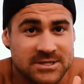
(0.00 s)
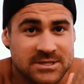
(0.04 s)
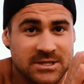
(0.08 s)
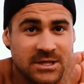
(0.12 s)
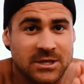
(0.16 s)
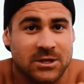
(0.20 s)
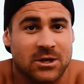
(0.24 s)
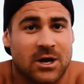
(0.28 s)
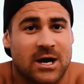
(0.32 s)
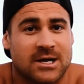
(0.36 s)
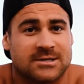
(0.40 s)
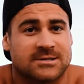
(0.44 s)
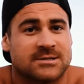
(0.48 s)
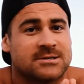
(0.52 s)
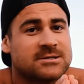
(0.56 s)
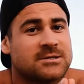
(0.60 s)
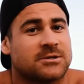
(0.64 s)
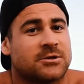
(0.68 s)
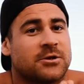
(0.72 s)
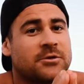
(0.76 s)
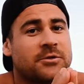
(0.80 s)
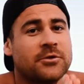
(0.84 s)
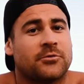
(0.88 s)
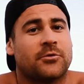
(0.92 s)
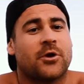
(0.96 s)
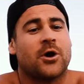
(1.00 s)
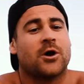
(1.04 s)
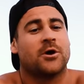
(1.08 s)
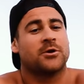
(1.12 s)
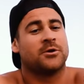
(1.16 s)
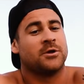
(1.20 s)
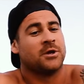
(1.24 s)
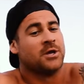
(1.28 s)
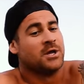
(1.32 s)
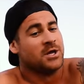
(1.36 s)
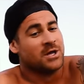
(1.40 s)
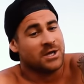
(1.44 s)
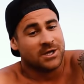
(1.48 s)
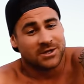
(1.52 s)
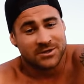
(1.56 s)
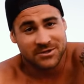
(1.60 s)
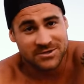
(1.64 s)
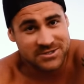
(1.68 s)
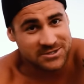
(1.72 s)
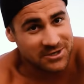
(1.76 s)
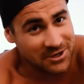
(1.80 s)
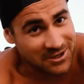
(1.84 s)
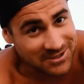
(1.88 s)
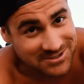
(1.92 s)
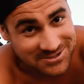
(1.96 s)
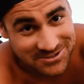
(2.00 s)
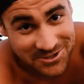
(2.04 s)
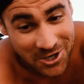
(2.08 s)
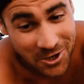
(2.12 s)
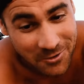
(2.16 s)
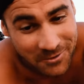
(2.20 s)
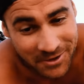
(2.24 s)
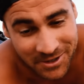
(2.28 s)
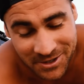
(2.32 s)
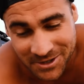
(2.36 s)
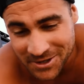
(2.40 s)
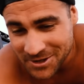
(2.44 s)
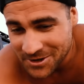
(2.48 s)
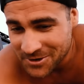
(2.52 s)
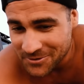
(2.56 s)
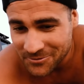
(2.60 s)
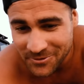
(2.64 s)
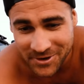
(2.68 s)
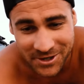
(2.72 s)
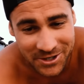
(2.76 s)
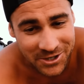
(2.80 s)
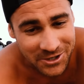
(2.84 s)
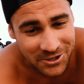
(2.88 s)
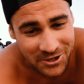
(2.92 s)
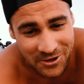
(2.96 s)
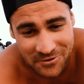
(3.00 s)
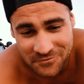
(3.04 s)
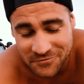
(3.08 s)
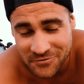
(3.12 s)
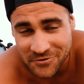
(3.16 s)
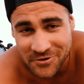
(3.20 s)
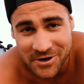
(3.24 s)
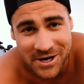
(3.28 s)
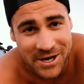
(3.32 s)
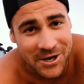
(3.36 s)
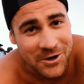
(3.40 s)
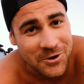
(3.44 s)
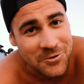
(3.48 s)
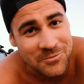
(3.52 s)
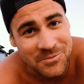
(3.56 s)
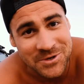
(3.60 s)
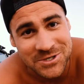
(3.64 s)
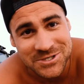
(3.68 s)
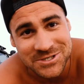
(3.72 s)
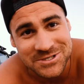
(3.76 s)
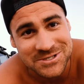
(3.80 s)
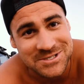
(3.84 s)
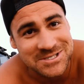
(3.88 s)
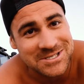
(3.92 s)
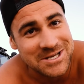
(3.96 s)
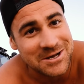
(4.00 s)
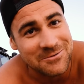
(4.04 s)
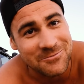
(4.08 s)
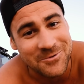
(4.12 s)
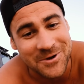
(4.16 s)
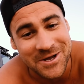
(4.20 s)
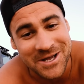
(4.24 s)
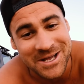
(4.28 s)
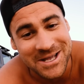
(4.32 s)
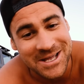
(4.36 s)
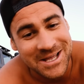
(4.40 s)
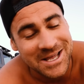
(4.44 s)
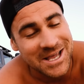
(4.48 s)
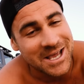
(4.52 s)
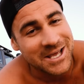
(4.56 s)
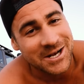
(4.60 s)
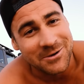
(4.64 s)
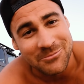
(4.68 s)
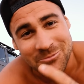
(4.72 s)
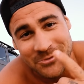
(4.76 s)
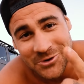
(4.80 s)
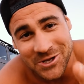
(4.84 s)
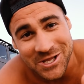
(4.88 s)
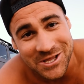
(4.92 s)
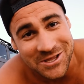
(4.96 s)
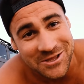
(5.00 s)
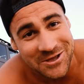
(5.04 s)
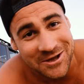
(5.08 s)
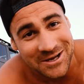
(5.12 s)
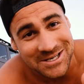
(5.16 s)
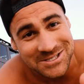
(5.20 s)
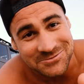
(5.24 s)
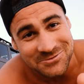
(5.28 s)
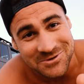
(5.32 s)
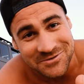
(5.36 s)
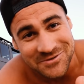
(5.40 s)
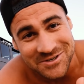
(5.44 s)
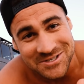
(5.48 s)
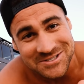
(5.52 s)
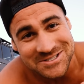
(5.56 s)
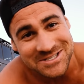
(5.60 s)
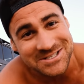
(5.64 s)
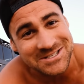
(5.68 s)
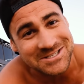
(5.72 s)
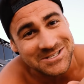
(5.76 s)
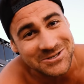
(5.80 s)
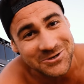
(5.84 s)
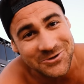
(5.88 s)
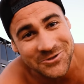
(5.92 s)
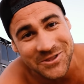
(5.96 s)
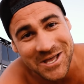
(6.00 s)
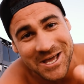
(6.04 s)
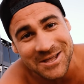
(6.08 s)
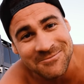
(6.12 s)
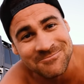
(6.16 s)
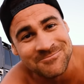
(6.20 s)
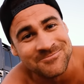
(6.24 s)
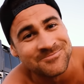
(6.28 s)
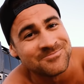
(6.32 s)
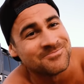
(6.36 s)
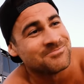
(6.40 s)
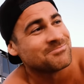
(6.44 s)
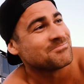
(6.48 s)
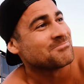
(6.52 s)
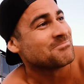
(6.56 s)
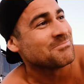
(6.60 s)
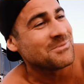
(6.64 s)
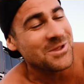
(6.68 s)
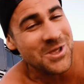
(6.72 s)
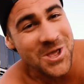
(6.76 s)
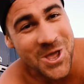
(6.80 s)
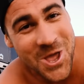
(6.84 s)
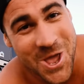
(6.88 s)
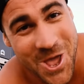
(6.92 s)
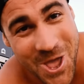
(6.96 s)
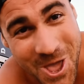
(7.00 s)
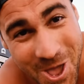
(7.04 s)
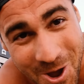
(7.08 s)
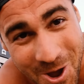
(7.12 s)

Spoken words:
this thing licensed and on the road, these guys know it. We're gonna go for a hell mission somewhere, and I'm bringing you guys with us. Until then, yeah!